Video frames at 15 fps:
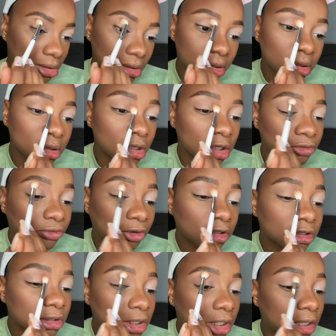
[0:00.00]
This first
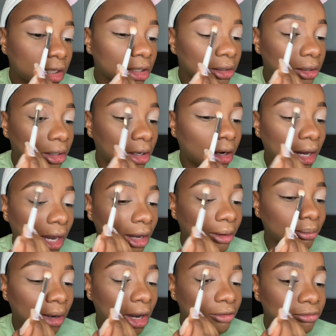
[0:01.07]
look, okay,
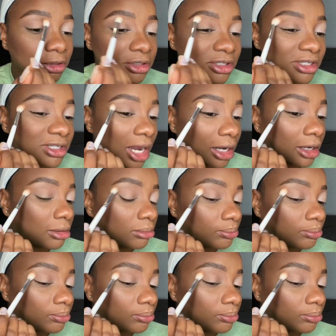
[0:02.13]
I've just decided.